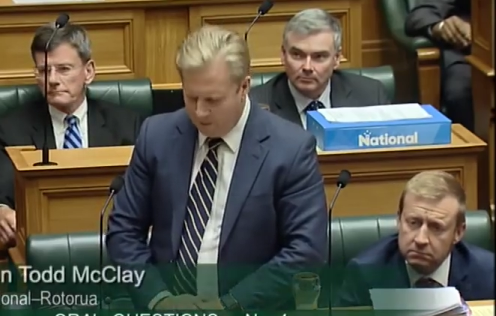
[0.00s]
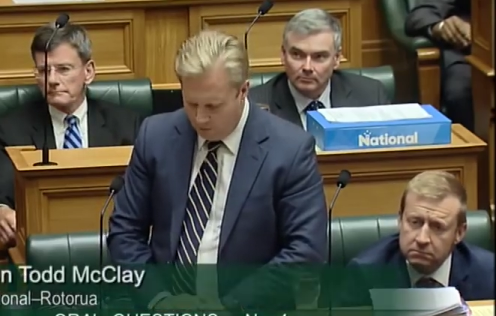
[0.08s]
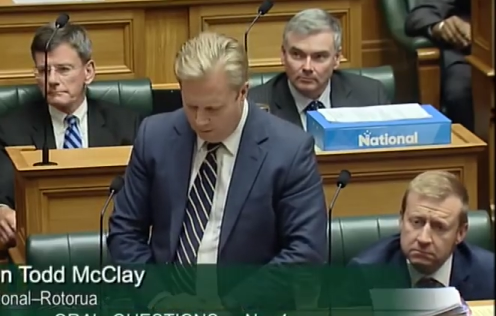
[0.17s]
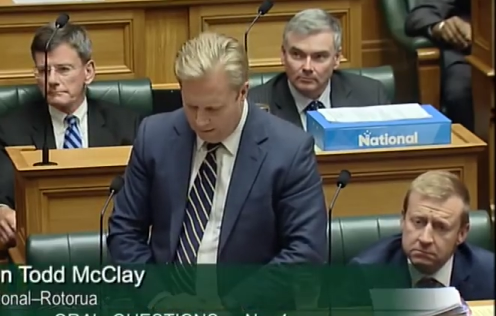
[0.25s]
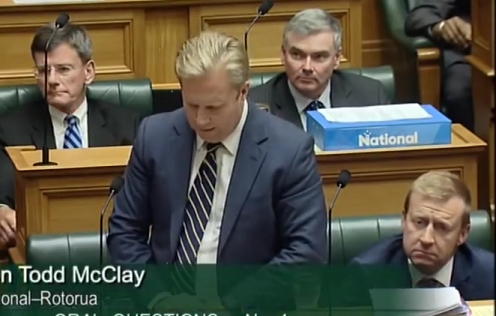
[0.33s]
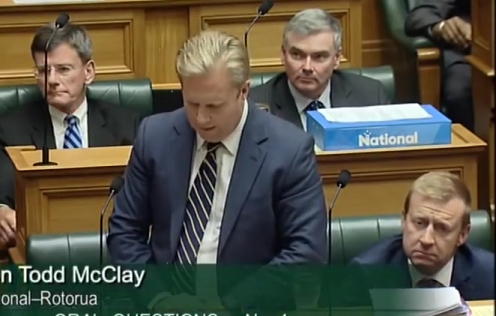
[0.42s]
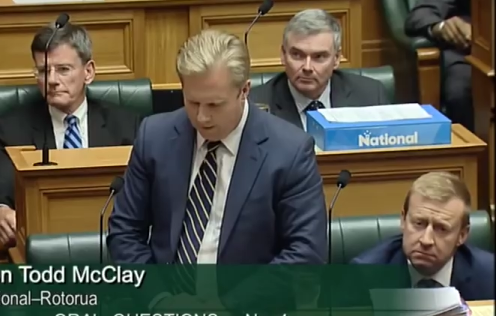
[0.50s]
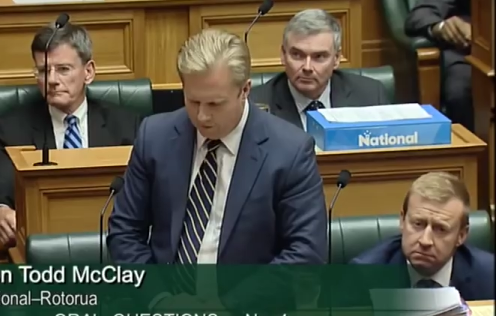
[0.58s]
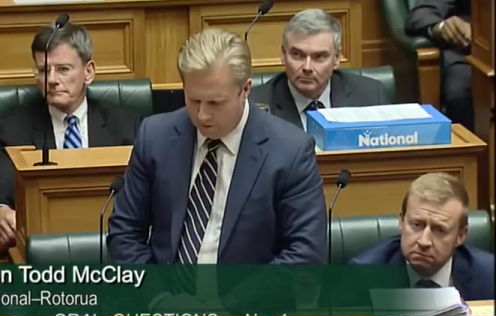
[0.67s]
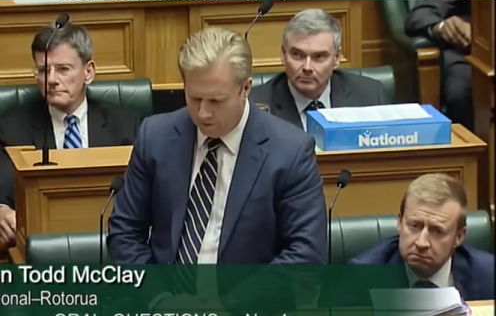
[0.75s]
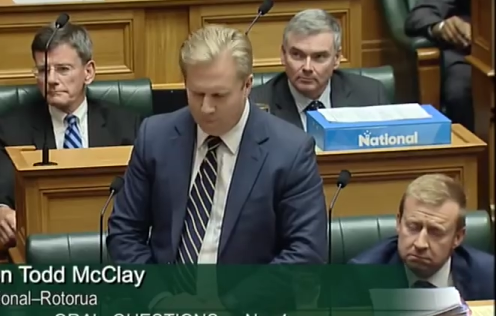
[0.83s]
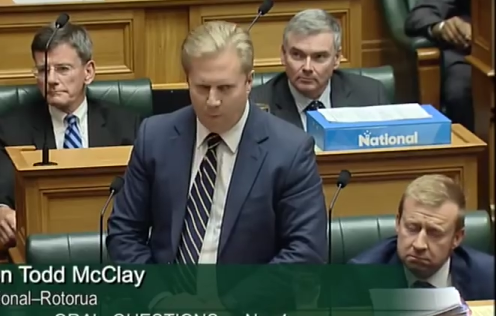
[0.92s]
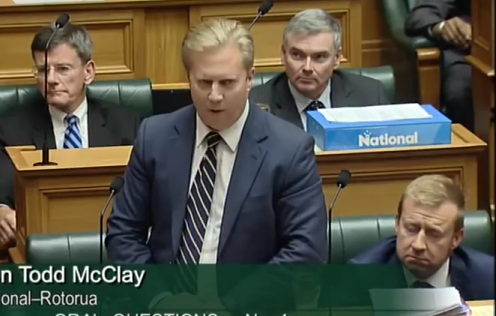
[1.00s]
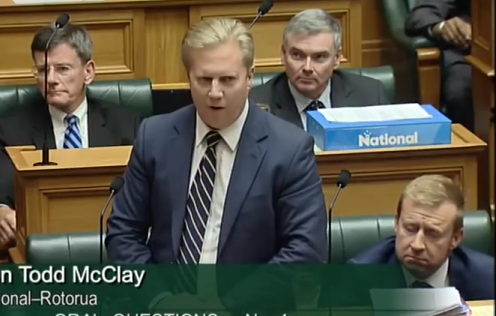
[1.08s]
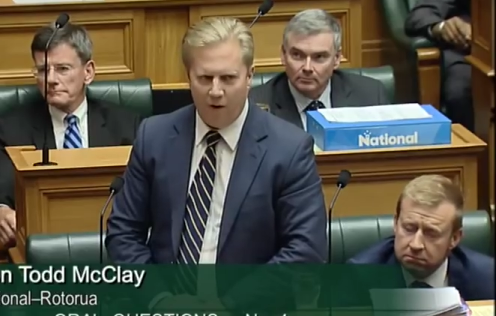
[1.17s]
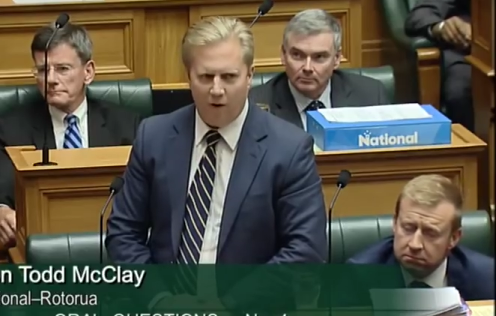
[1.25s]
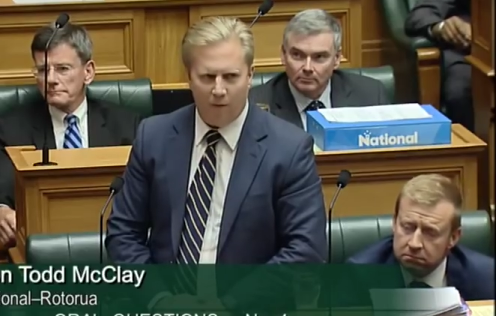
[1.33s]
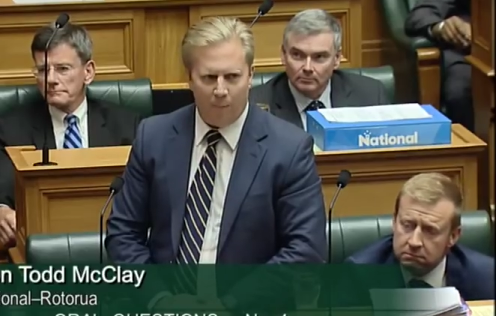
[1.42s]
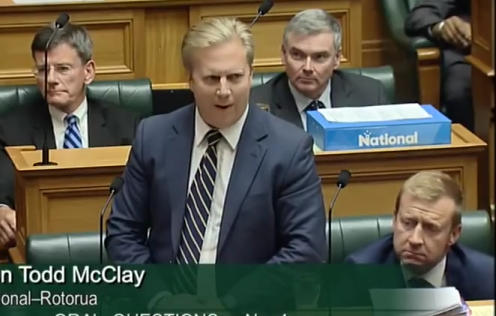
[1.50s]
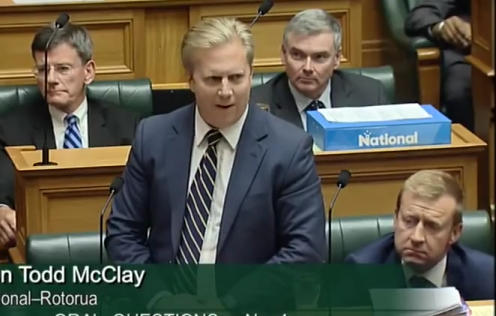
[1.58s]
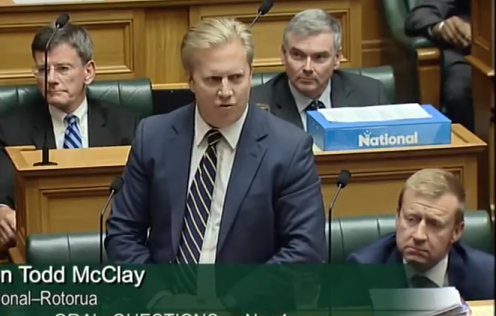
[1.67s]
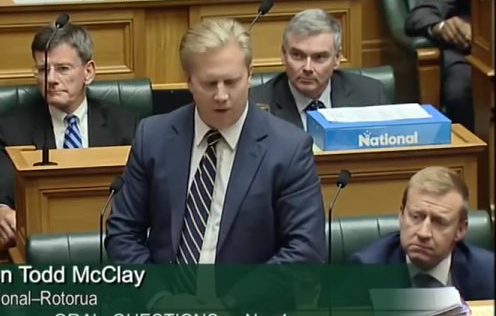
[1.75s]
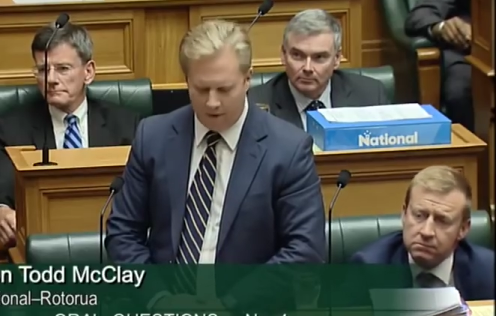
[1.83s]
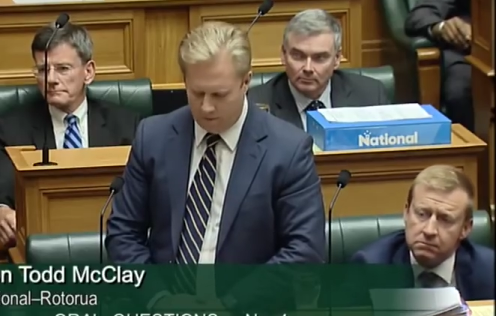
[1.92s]
Speaker 1: to the House his
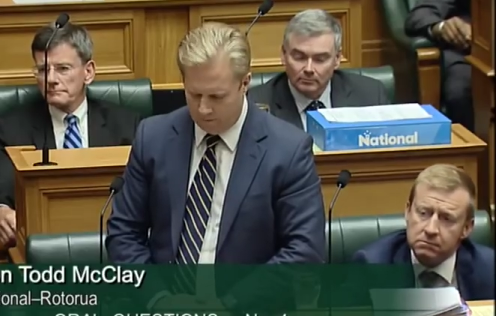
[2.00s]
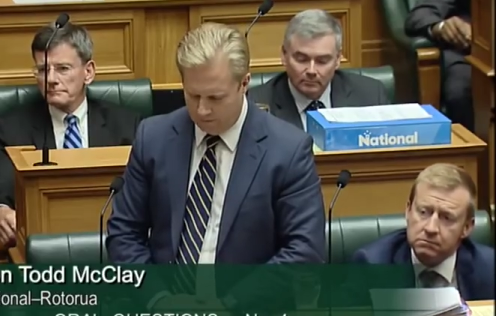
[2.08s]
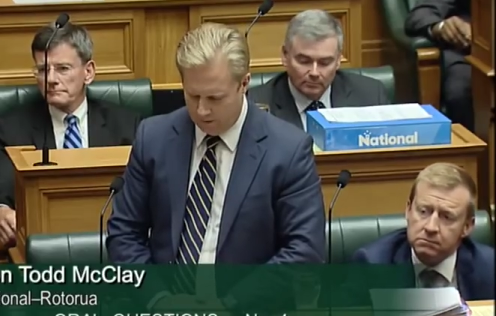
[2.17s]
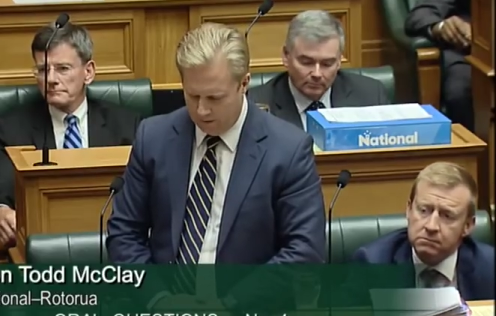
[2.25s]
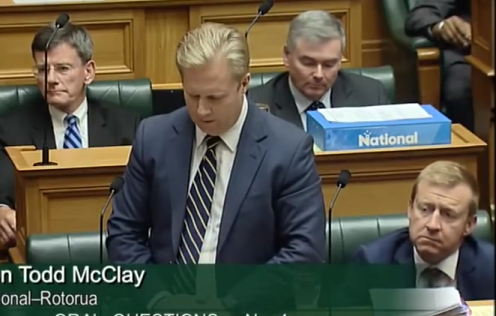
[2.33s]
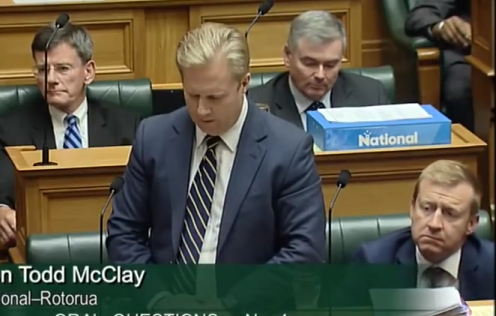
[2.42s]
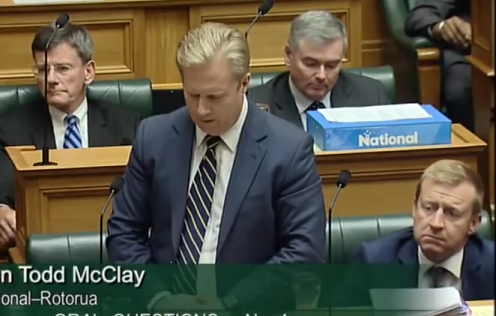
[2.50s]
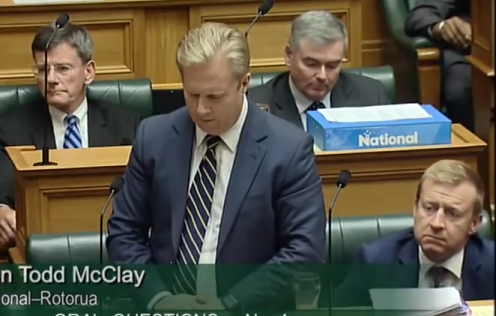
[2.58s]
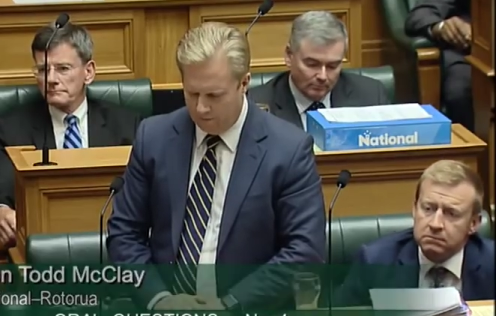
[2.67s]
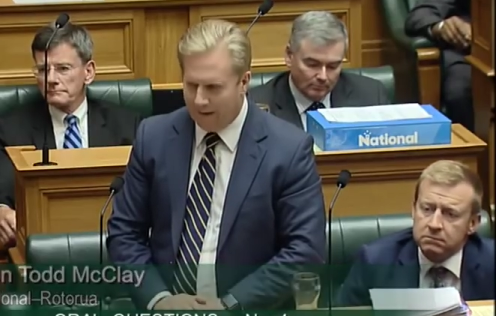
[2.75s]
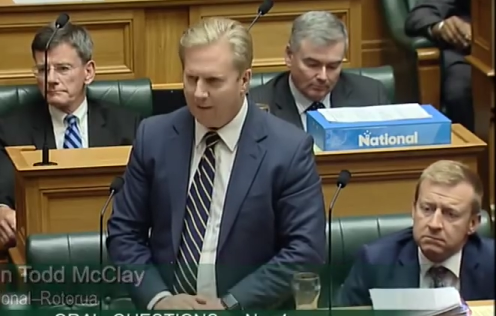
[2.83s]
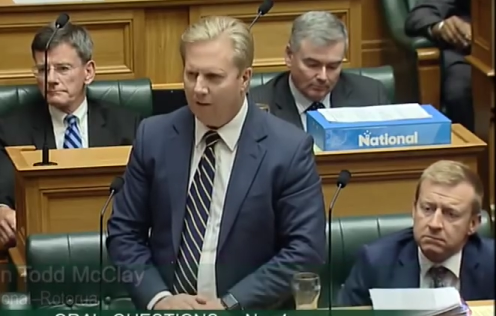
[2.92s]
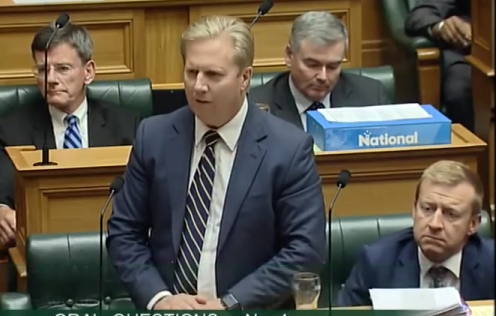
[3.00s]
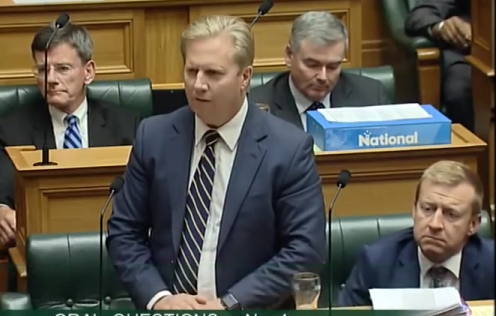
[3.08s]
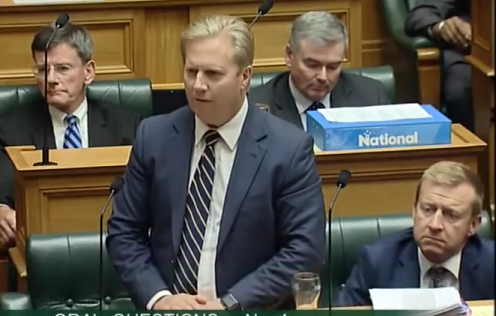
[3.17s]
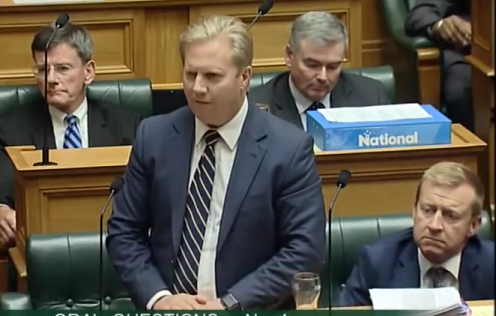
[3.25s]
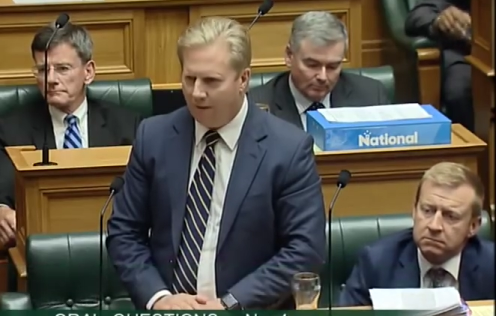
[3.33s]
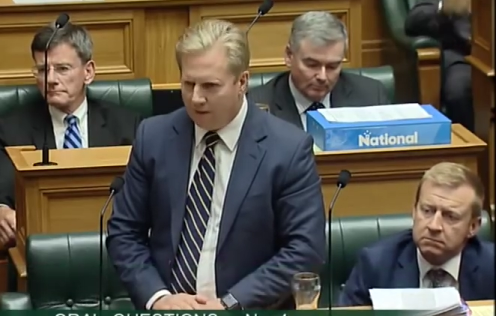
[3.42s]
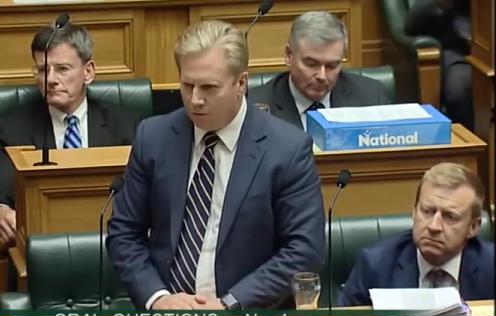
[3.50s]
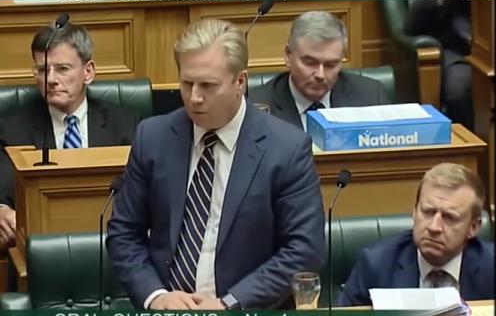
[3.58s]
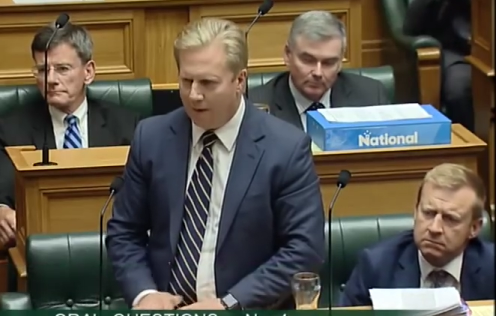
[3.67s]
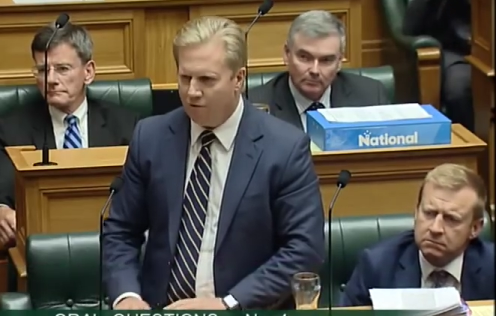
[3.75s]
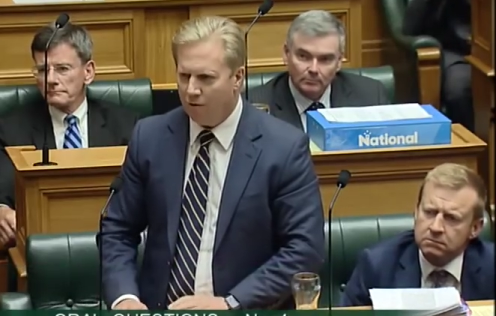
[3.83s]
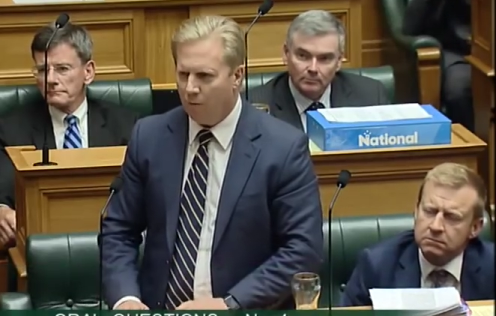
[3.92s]
preoccupation, in fact, his
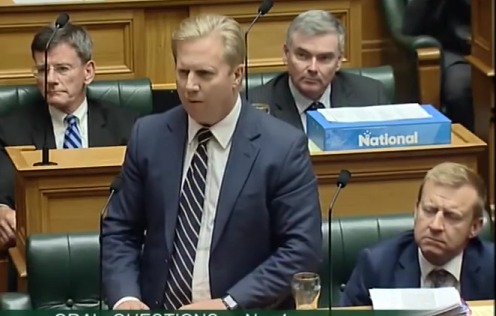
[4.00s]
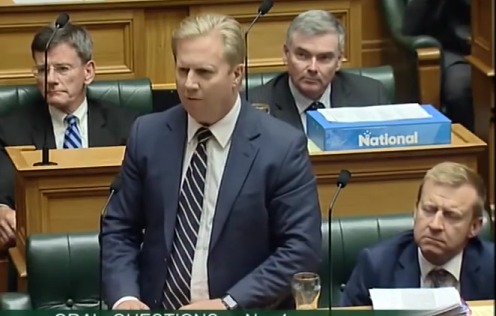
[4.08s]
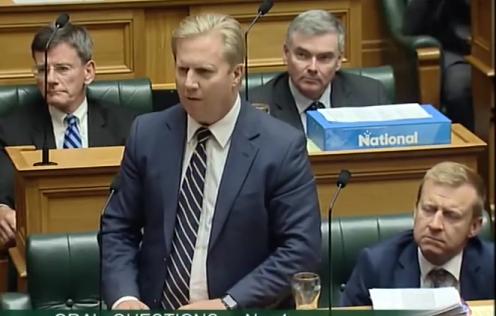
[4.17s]
infatuation with